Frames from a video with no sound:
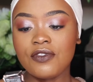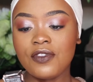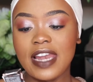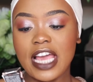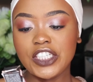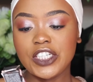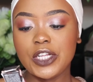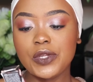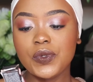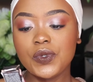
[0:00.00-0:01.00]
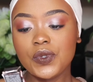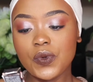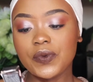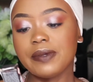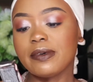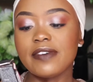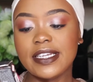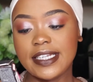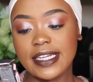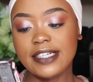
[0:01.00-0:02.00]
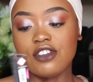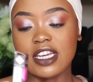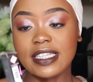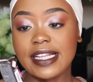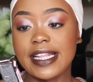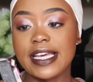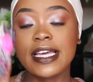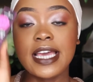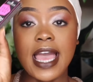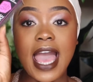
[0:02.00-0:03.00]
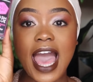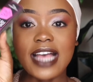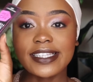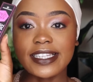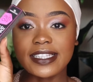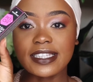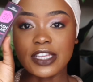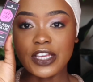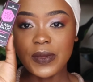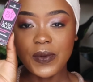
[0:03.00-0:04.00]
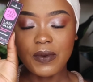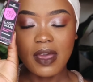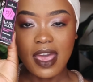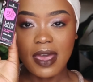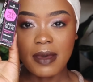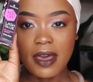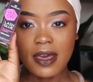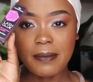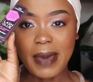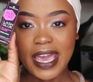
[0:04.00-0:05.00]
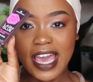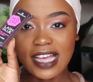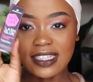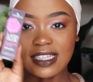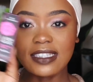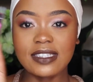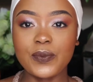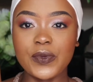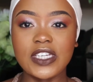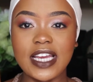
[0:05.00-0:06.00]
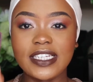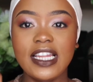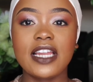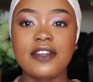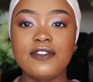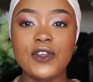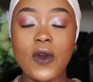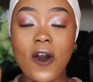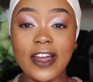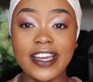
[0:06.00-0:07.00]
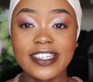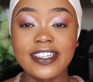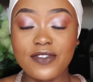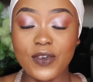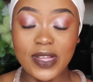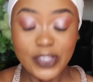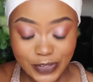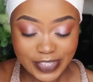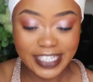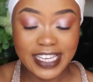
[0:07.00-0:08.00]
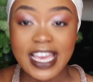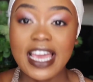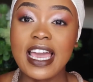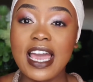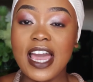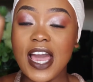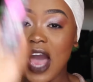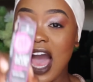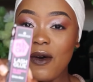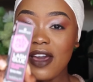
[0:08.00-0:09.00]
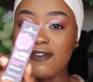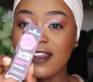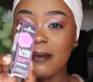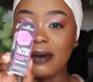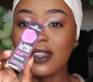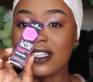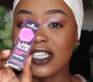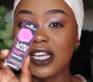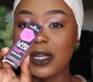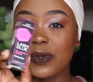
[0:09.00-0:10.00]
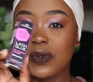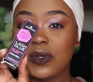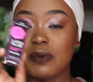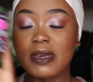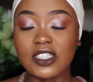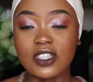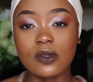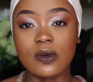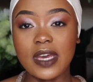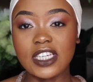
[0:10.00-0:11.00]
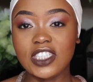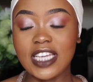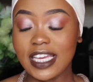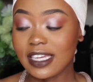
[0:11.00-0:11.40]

lash glue, no remover needed, dries clear, essence by Essence, which I did a review on it. If you want to see how I feel about this glue, you may just go and check it